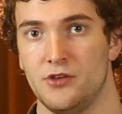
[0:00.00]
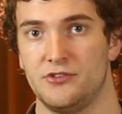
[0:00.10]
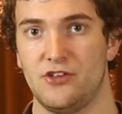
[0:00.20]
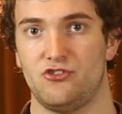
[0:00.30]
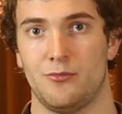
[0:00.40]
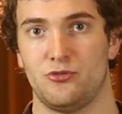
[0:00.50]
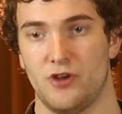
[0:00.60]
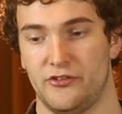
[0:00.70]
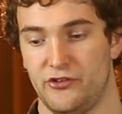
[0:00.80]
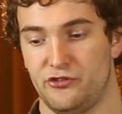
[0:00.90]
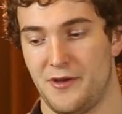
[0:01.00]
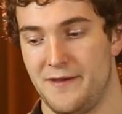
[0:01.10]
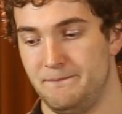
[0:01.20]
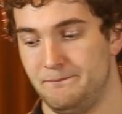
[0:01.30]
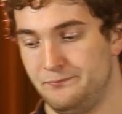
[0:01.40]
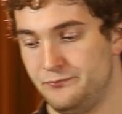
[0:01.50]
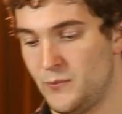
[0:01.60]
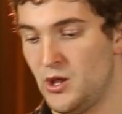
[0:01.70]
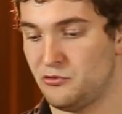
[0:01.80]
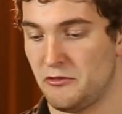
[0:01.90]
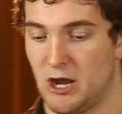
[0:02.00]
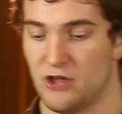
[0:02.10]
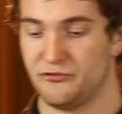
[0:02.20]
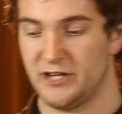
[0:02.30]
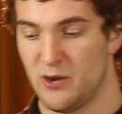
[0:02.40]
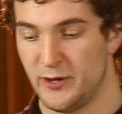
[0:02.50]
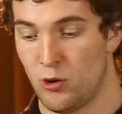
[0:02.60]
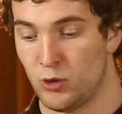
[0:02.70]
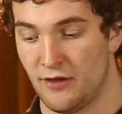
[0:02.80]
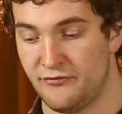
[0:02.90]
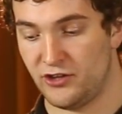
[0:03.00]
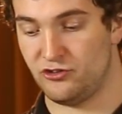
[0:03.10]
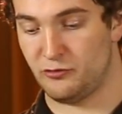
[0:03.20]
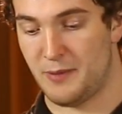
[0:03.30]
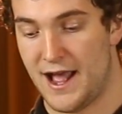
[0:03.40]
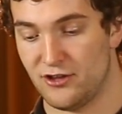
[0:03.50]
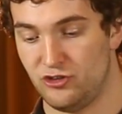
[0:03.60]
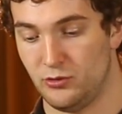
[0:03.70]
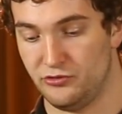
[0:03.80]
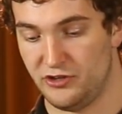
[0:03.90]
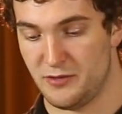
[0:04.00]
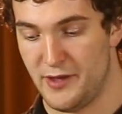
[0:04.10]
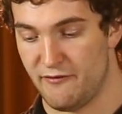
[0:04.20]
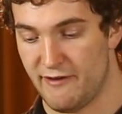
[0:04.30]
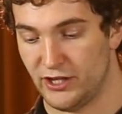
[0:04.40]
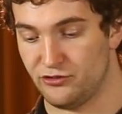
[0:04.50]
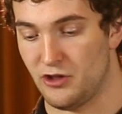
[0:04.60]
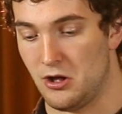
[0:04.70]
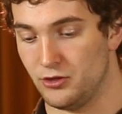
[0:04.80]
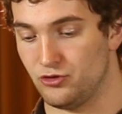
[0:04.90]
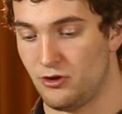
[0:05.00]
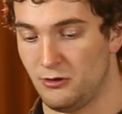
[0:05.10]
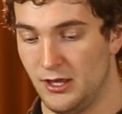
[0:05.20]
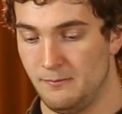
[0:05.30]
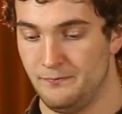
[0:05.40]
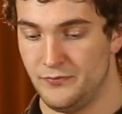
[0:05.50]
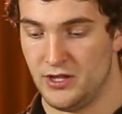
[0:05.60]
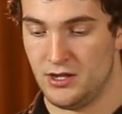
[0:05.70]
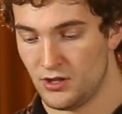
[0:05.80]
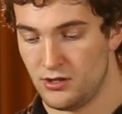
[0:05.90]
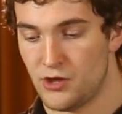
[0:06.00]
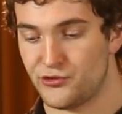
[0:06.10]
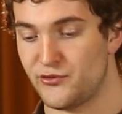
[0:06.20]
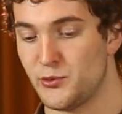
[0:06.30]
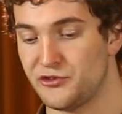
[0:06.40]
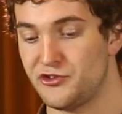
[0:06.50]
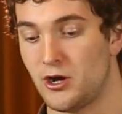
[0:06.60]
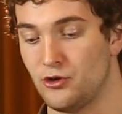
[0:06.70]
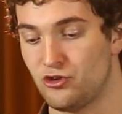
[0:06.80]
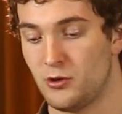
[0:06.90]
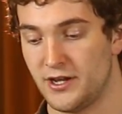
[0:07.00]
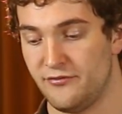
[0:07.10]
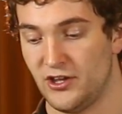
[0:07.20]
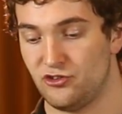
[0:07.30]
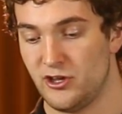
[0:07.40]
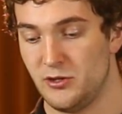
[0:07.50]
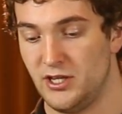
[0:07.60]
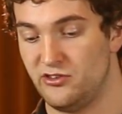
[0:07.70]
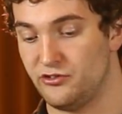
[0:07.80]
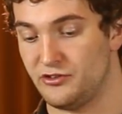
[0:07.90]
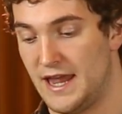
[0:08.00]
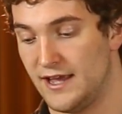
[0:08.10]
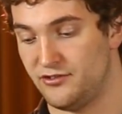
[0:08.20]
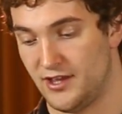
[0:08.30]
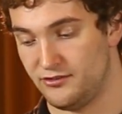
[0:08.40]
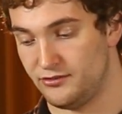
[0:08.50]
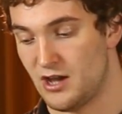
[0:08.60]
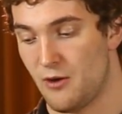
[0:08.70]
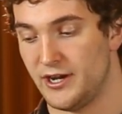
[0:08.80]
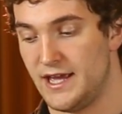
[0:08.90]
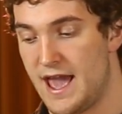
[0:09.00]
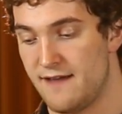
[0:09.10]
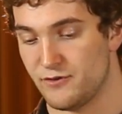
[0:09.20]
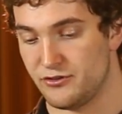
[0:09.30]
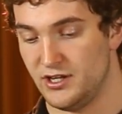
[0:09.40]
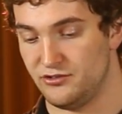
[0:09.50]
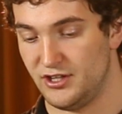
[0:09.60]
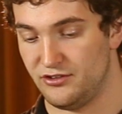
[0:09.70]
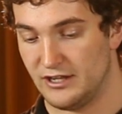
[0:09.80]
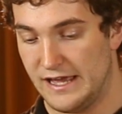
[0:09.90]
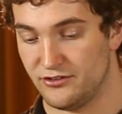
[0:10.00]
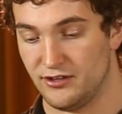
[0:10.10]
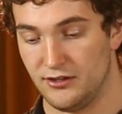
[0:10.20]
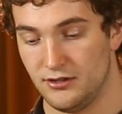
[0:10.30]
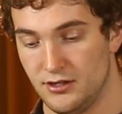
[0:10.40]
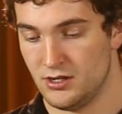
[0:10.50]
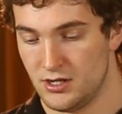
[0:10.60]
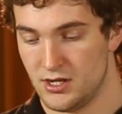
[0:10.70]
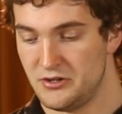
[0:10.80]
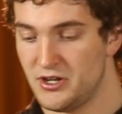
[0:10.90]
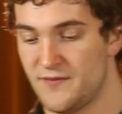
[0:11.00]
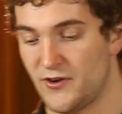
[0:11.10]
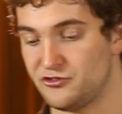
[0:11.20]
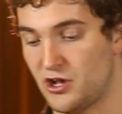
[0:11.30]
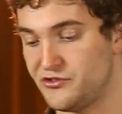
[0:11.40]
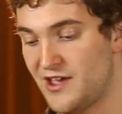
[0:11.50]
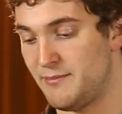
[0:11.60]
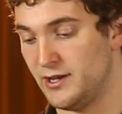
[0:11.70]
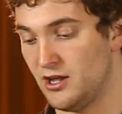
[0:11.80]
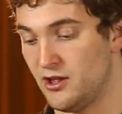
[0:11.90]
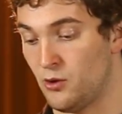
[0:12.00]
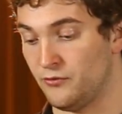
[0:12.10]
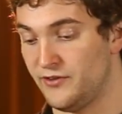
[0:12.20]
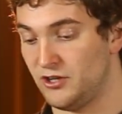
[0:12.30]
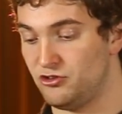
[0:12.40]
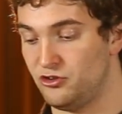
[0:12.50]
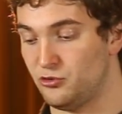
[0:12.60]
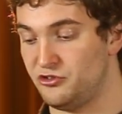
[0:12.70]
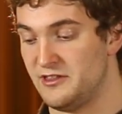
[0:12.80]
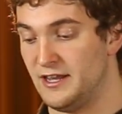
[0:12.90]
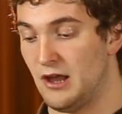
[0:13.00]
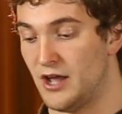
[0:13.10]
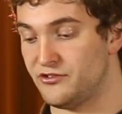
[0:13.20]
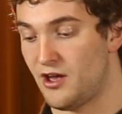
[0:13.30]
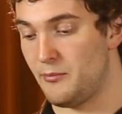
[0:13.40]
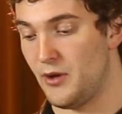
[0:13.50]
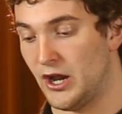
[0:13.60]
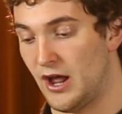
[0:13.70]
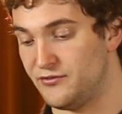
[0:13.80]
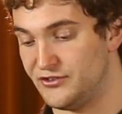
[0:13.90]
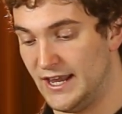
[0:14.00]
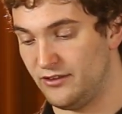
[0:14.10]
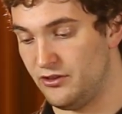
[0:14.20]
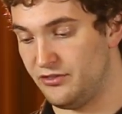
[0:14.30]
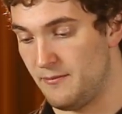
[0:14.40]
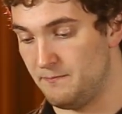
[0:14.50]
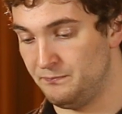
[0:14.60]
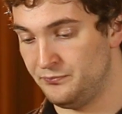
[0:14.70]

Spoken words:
So let's jump straight into it. So in the last video we got all our fixtures patched, you can see them here ready to start controlling. So if you want to start controlling a fixture you need to select it. Currently everything is deselected. If I start tapping on fixtures you'll see they light up and I've selected them.